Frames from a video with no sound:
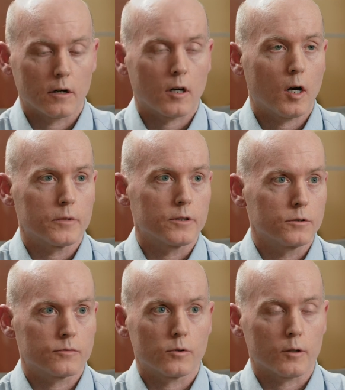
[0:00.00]
are commonly
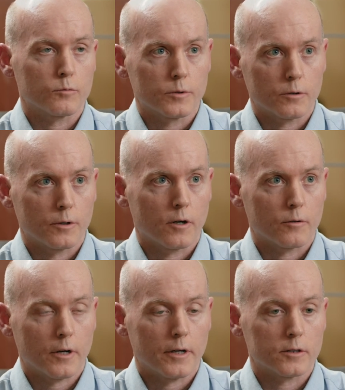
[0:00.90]
used for like rheumatoid
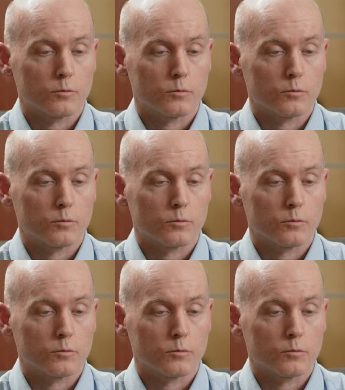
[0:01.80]
arthritis,